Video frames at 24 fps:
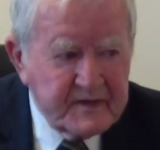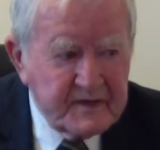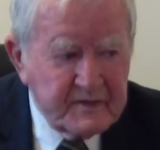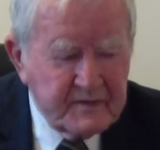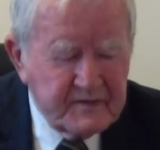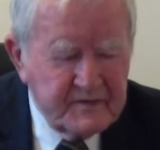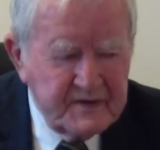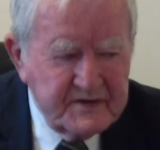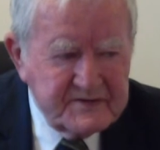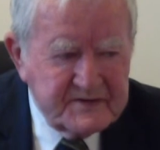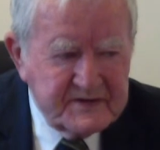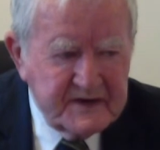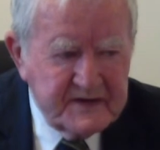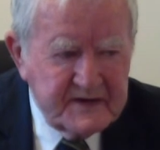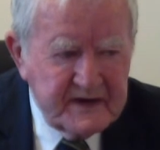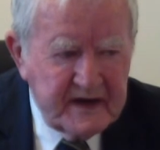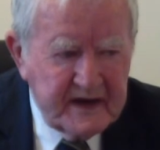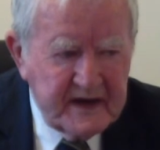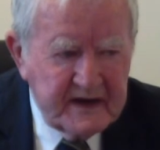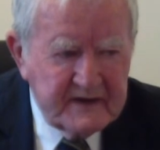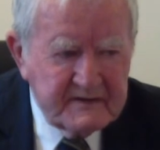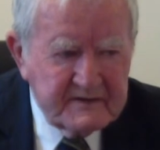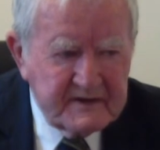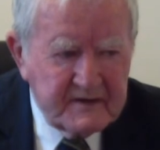Christian
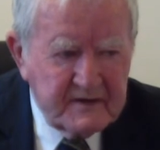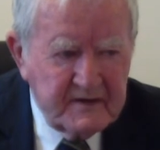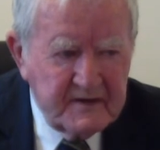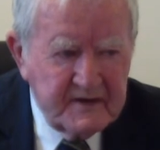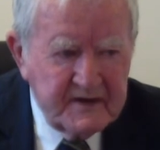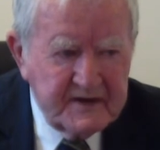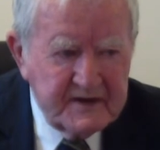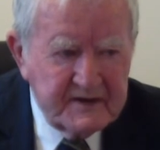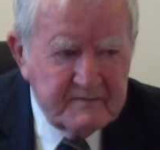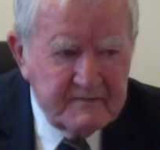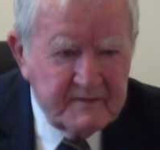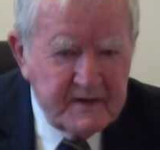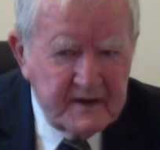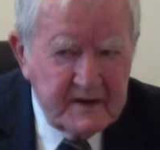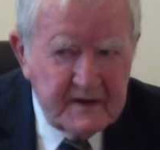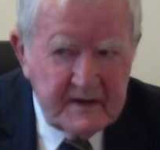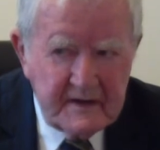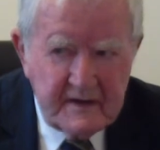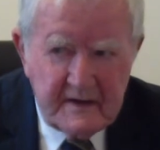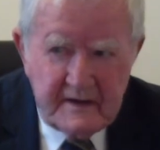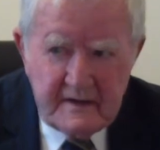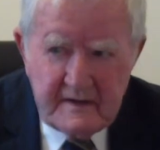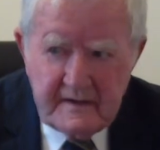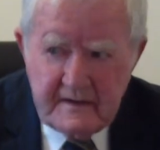and kind of,
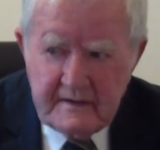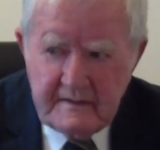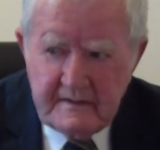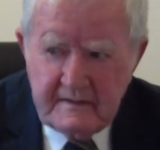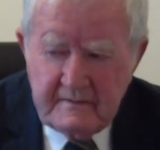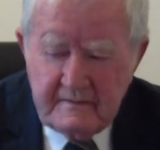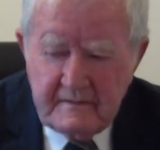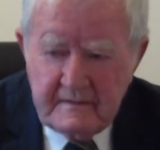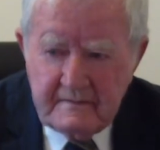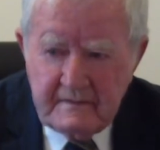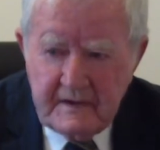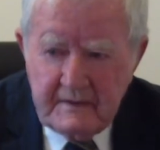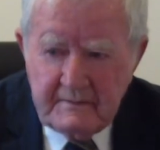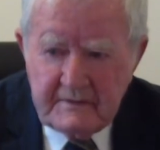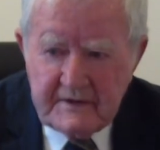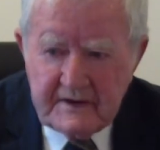what